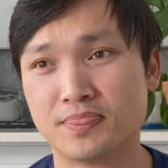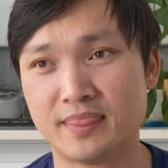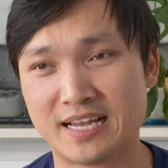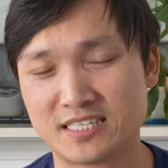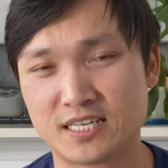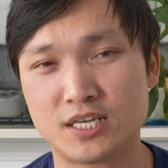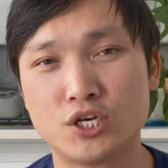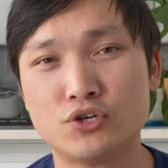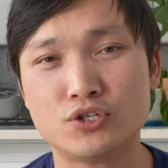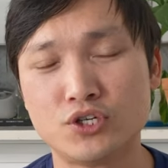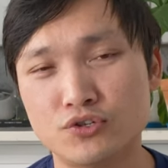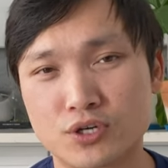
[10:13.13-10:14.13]
that's a
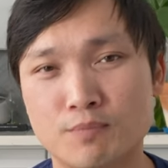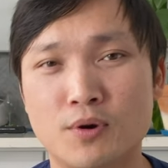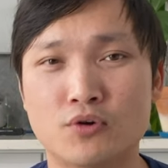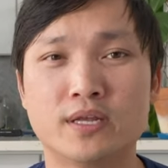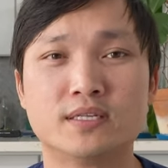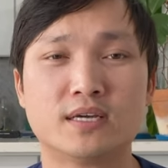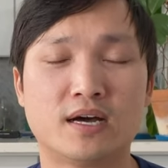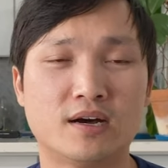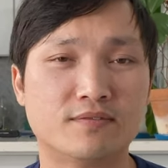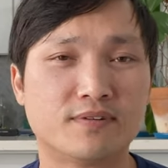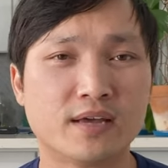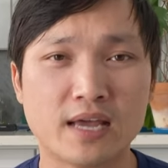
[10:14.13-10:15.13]
huge, huge component
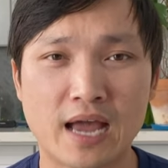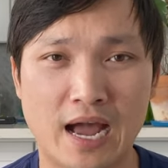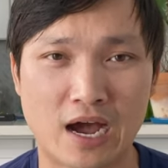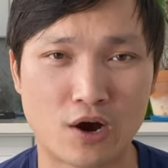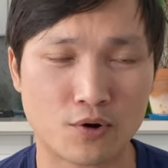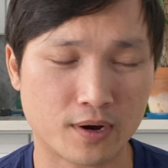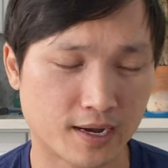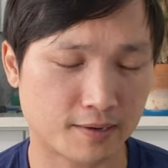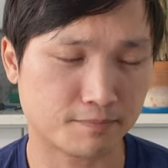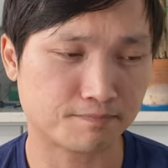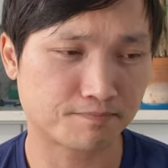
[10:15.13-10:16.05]
of how, um,